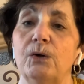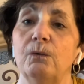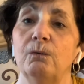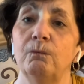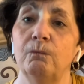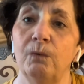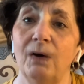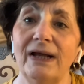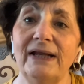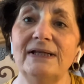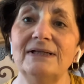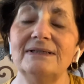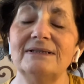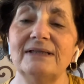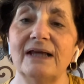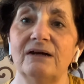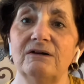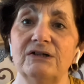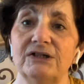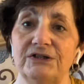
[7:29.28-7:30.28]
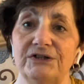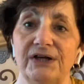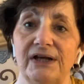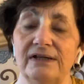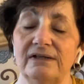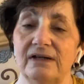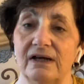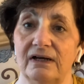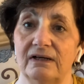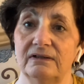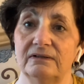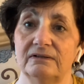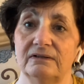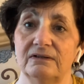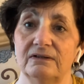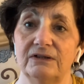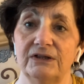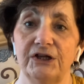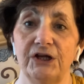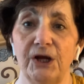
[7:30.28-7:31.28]
What is their agenda?
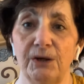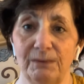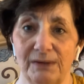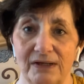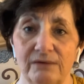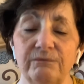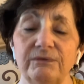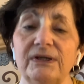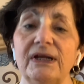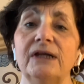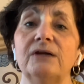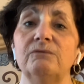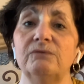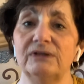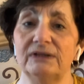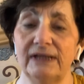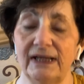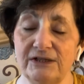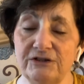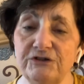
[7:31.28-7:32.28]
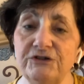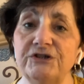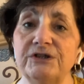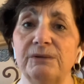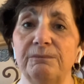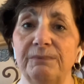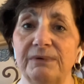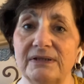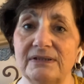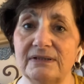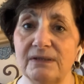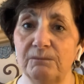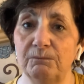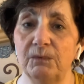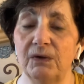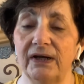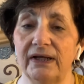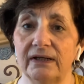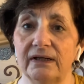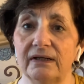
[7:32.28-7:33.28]
You know, even in a relationship with
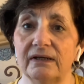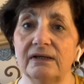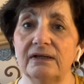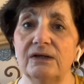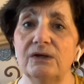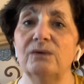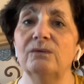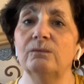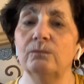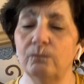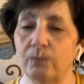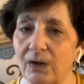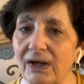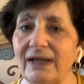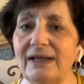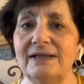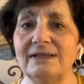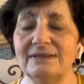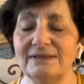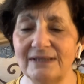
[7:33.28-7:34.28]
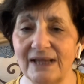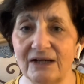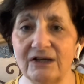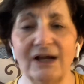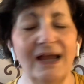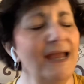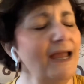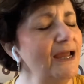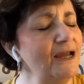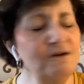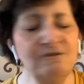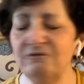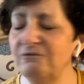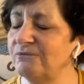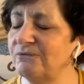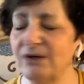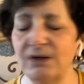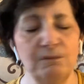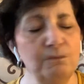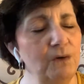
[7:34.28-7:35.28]
someone, what is there?
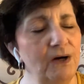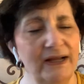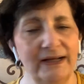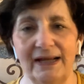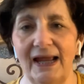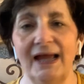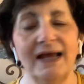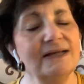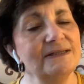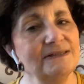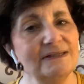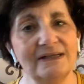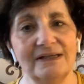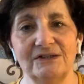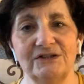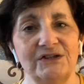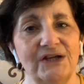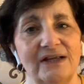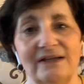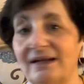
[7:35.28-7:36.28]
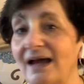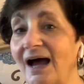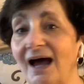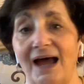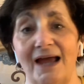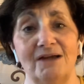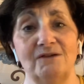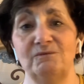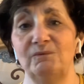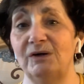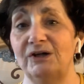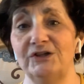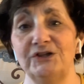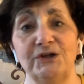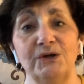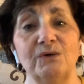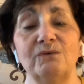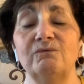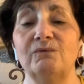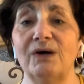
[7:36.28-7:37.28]
Everyone has an agenda. I have one,
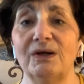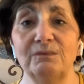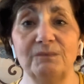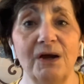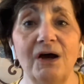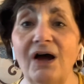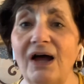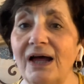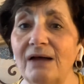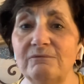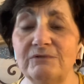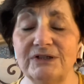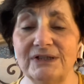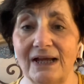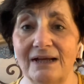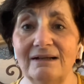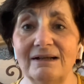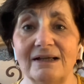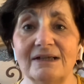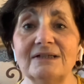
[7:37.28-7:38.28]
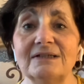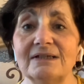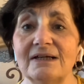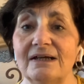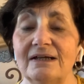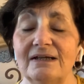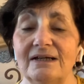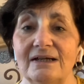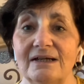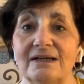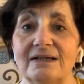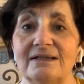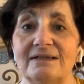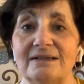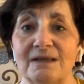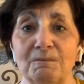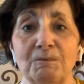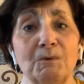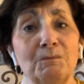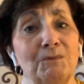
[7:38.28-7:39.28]
you have one, we all have agendas.
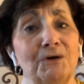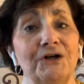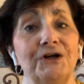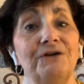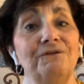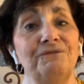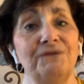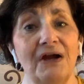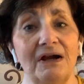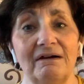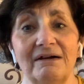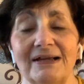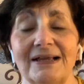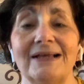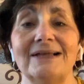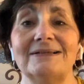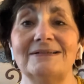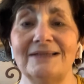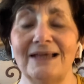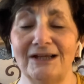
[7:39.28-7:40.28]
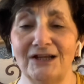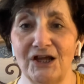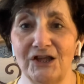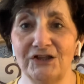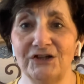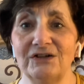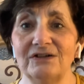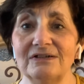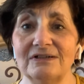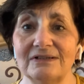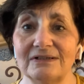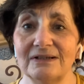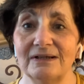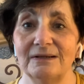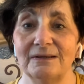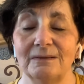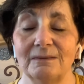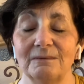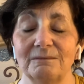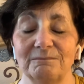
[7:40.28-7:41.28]
Some are more nefarious than others,
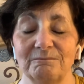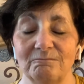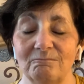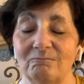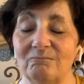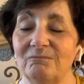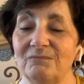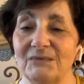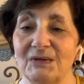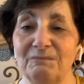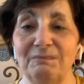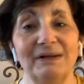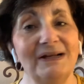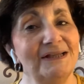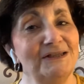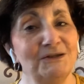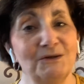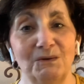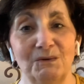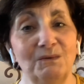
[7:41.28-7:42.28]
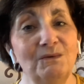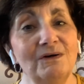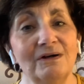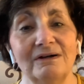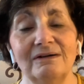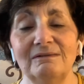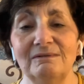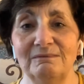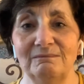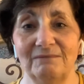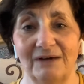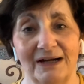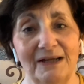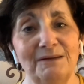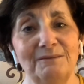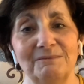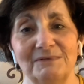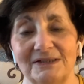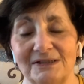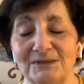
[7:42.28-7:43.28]
but at the core,
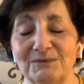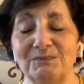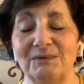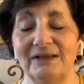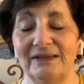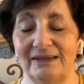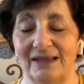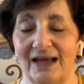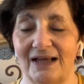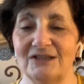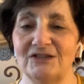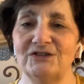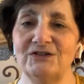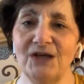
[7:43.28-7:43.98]
right, just want that.